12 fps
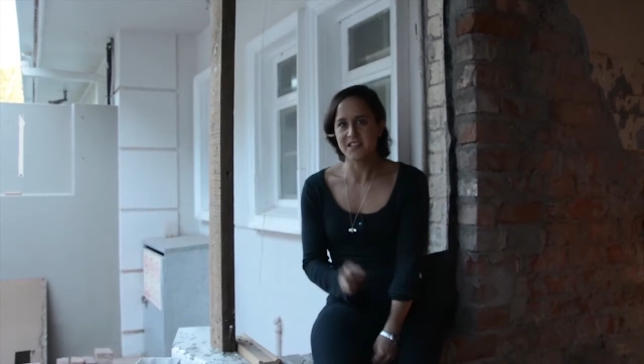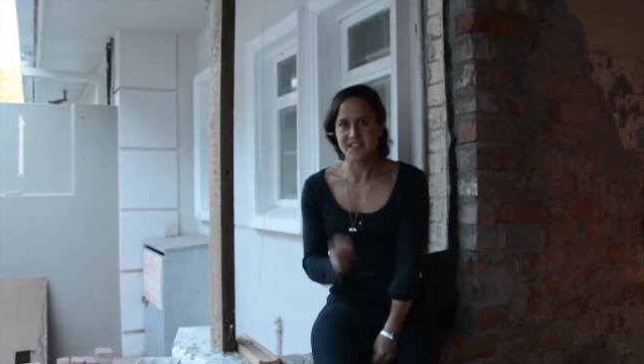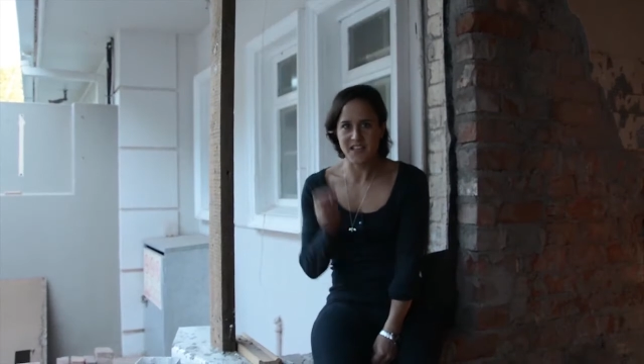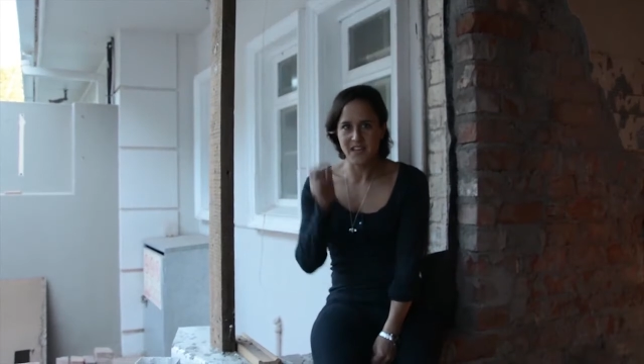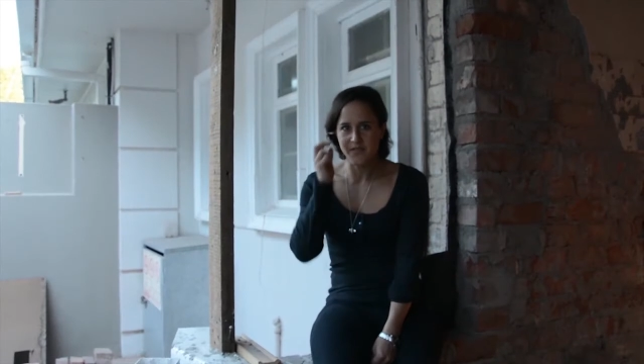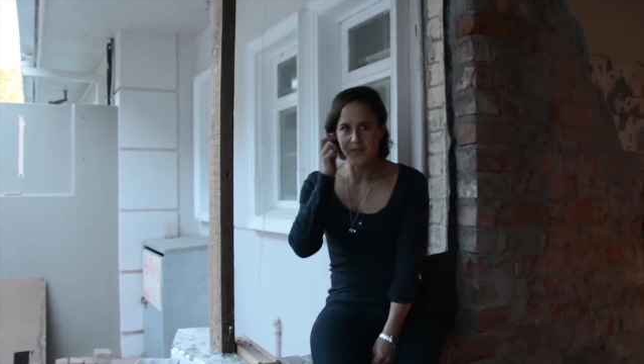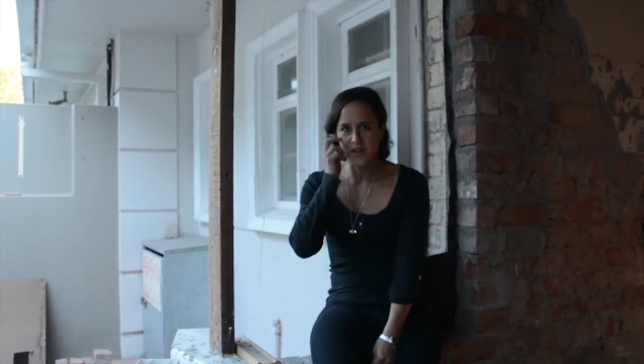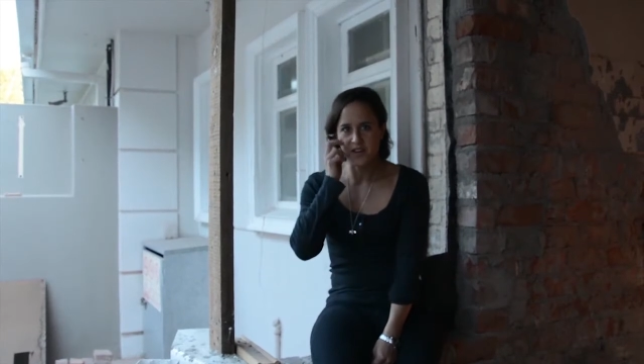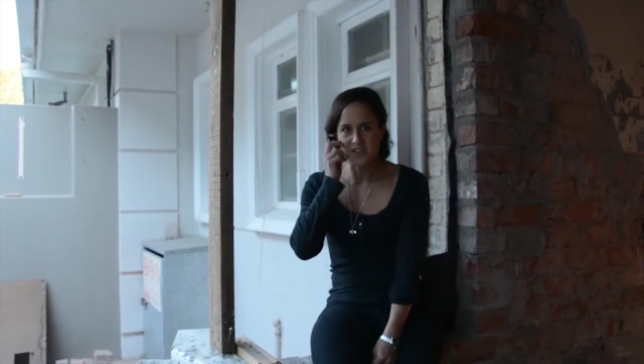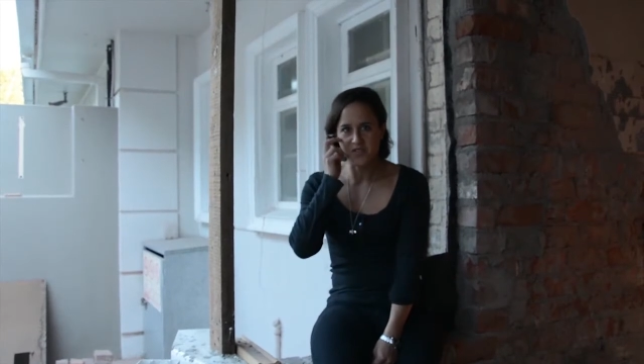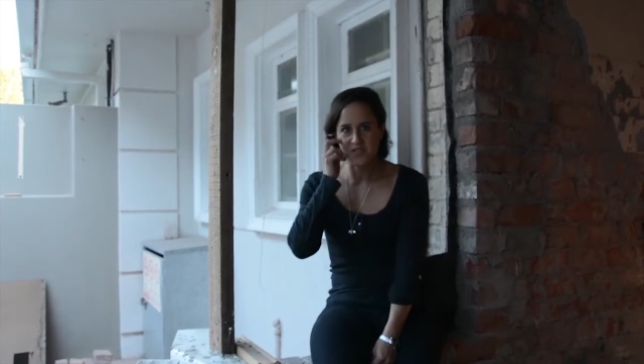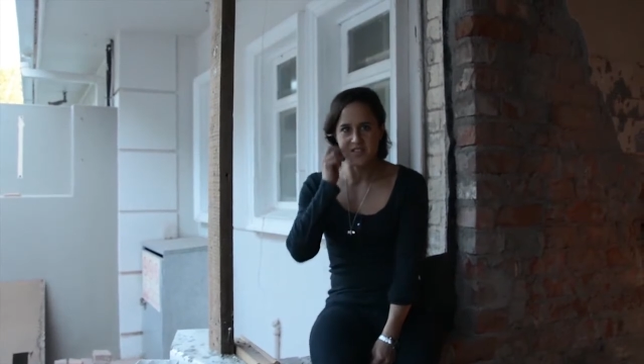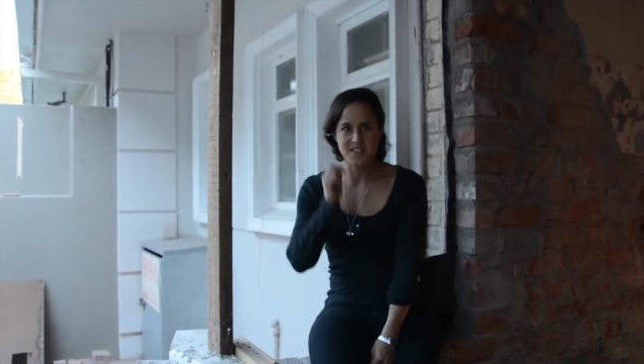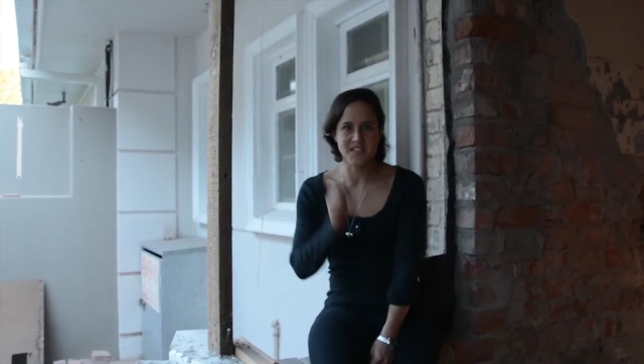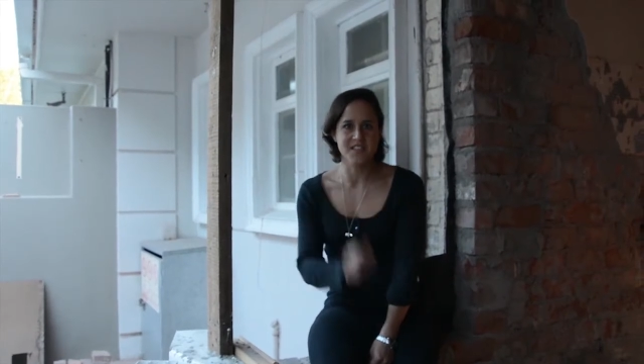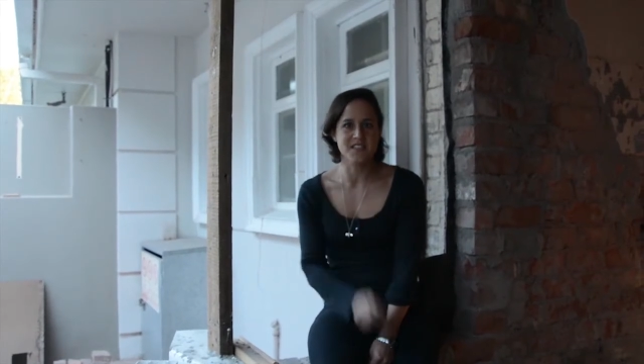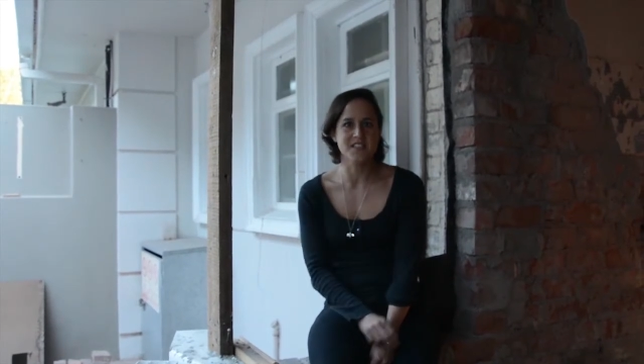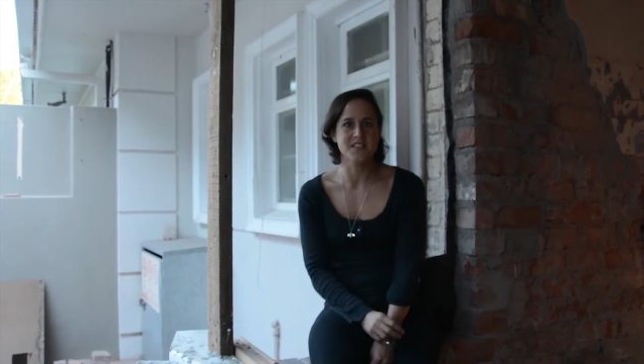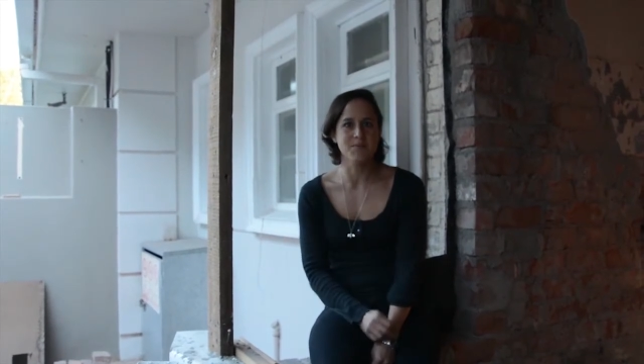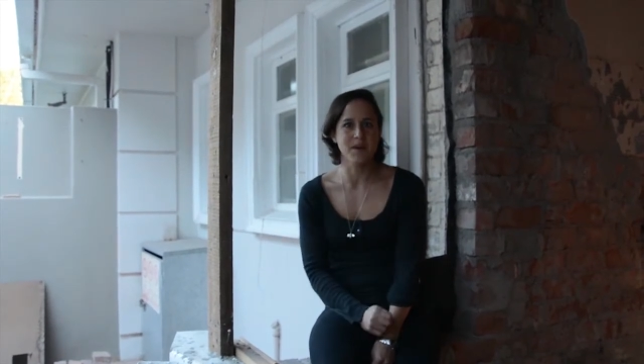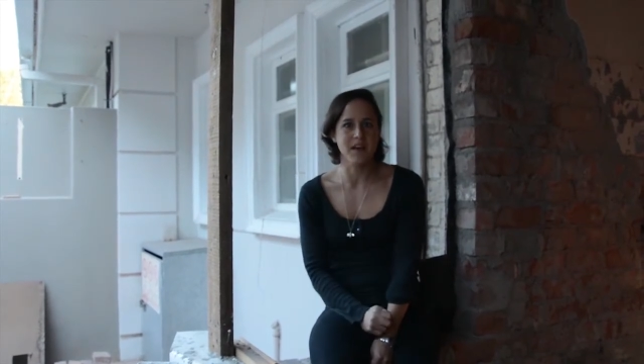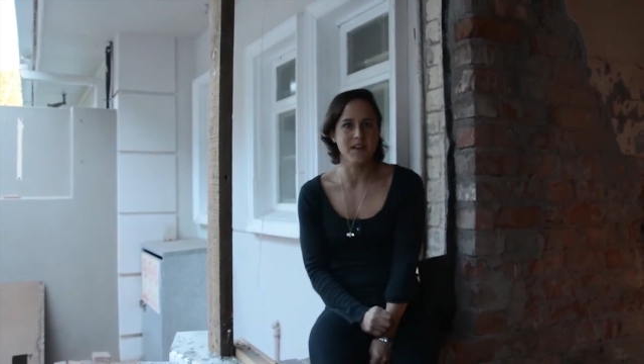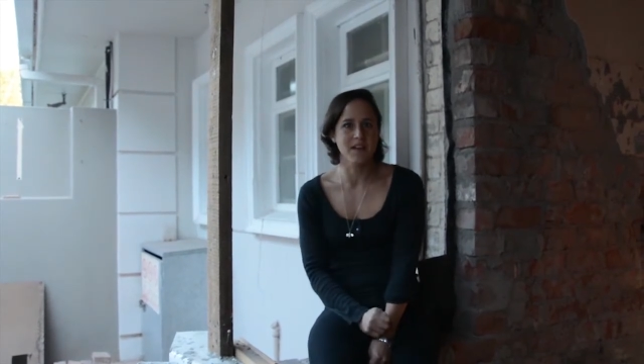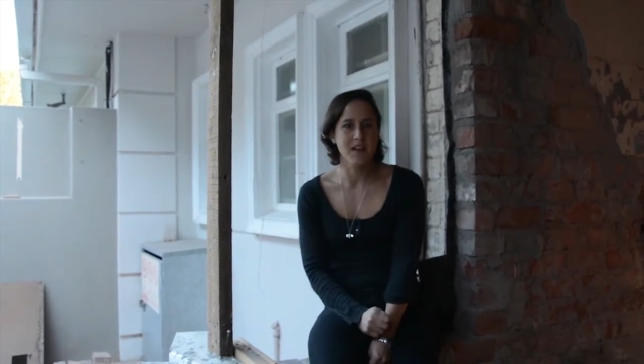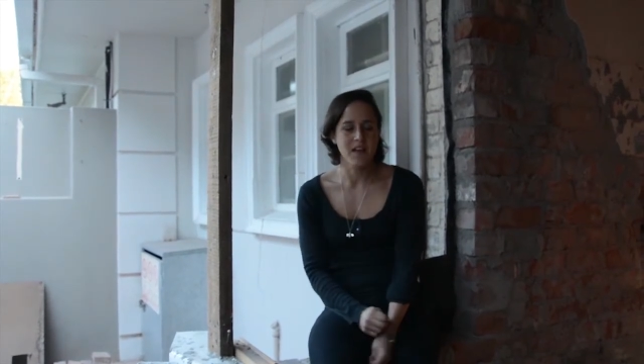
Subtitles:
because I have quite a short attention span,